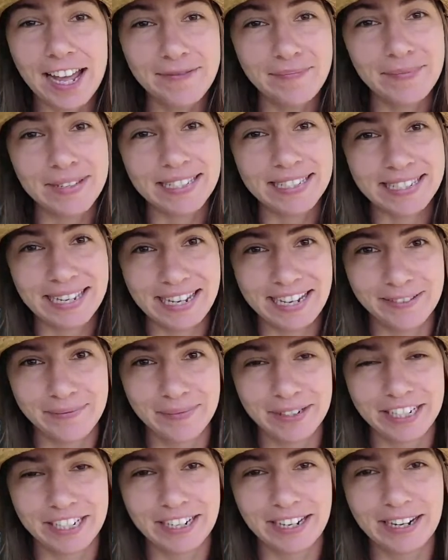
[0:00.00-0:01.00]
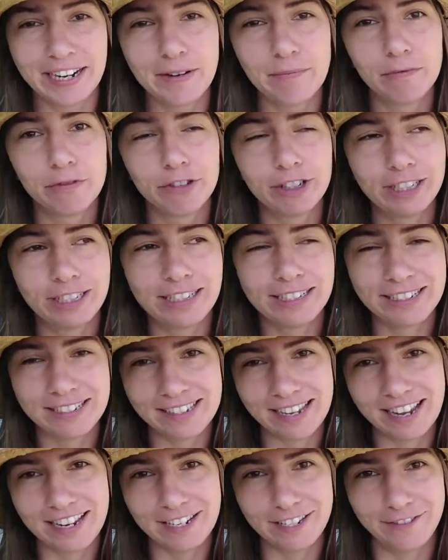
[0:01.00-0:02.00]
I'm Miss Amber and I'm really
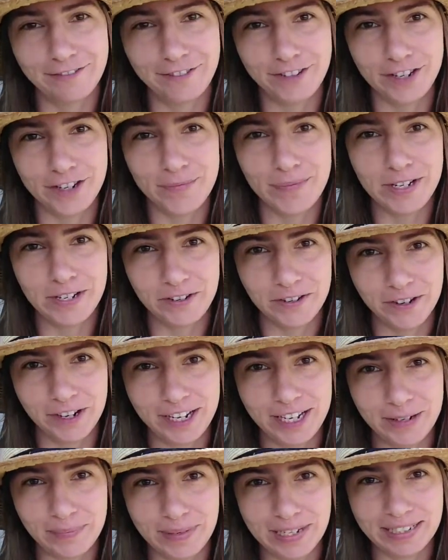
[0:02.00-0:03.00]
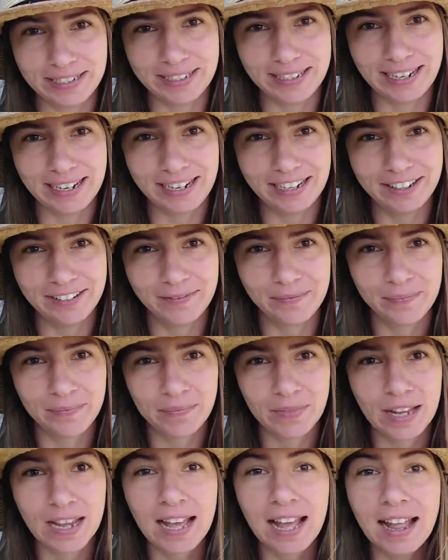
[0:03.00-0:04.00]
excited for you to be joining me today.
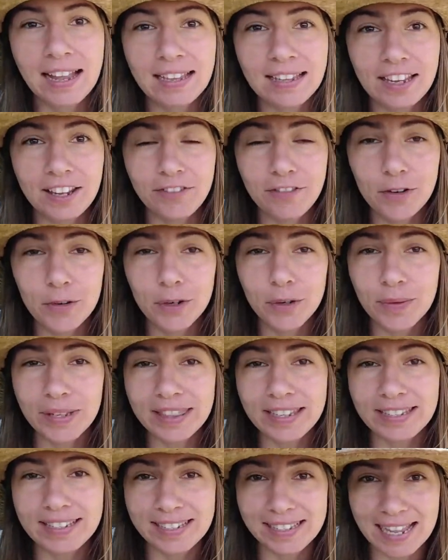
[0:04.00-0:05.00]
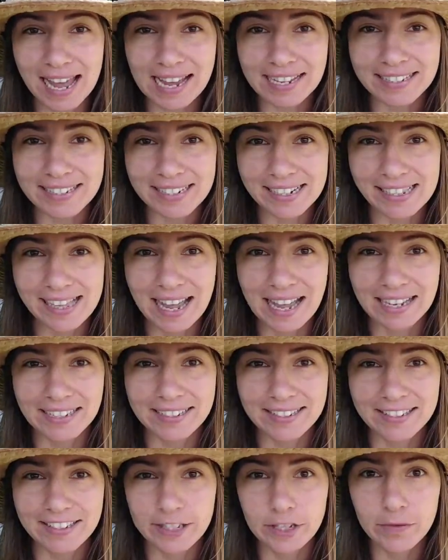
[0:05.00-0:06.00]
If you were with us last
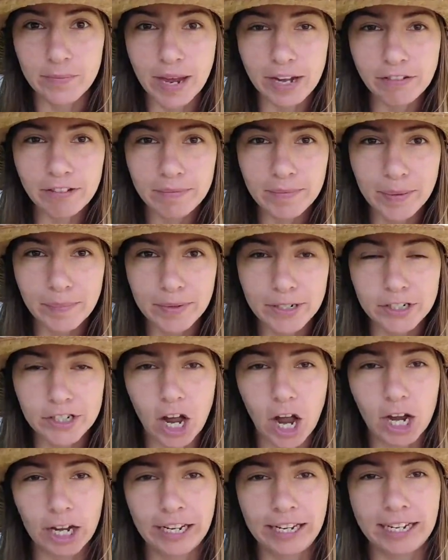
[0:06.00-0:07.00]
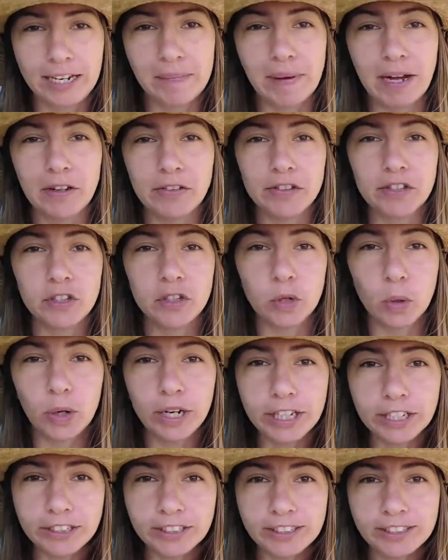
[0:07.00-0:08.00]
class, you might remember talking about
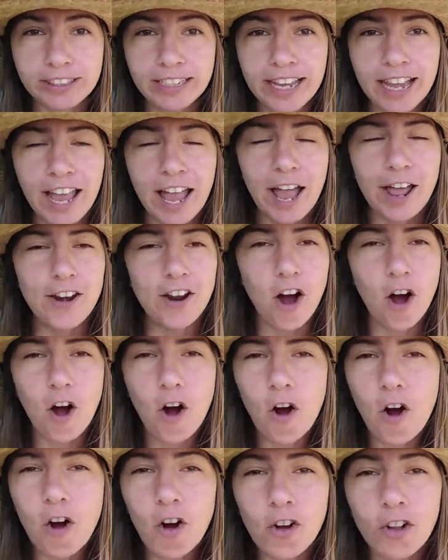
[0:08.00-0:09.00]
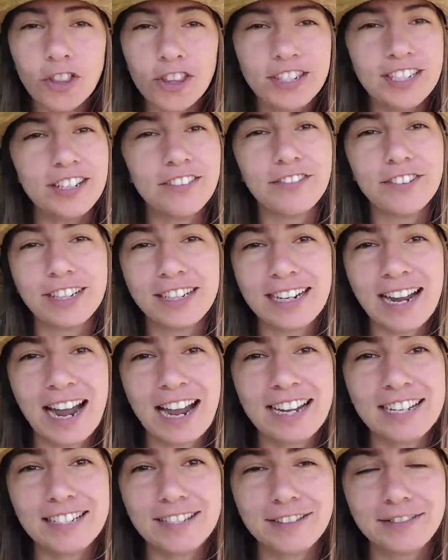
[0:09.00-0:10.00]
soil and all the different
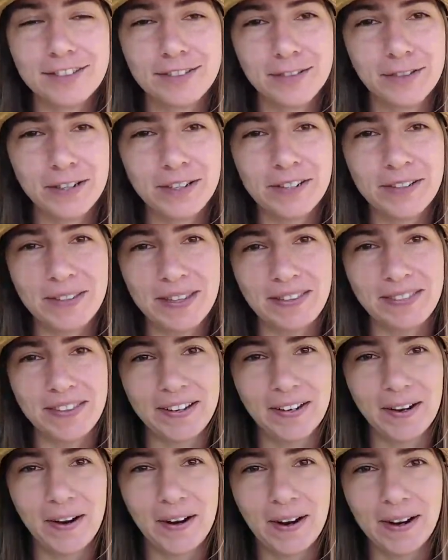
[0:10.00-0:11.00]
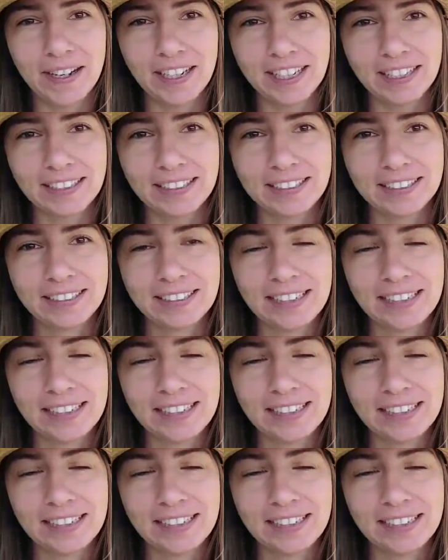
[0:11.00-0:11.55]
kinds of soil that there are.